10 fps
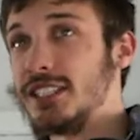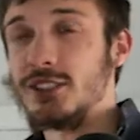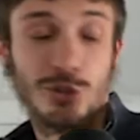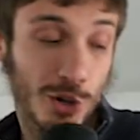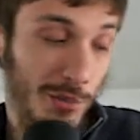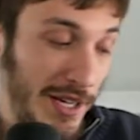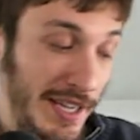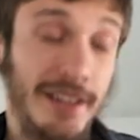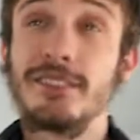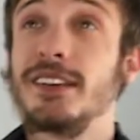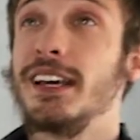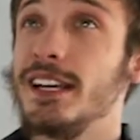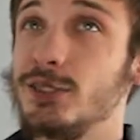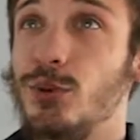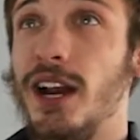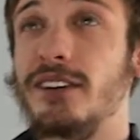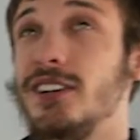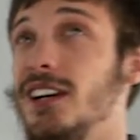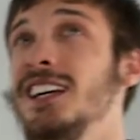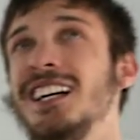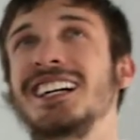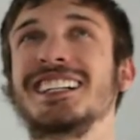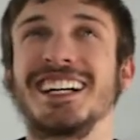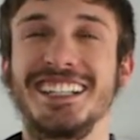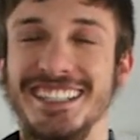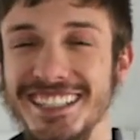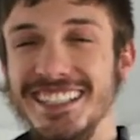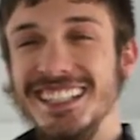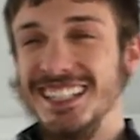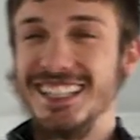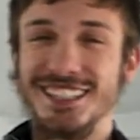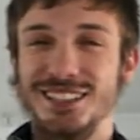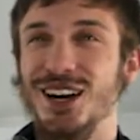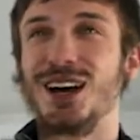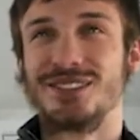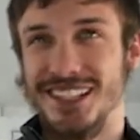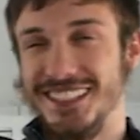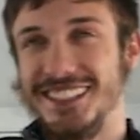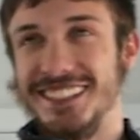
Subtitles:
the intro, but it's whatever. It's garbage.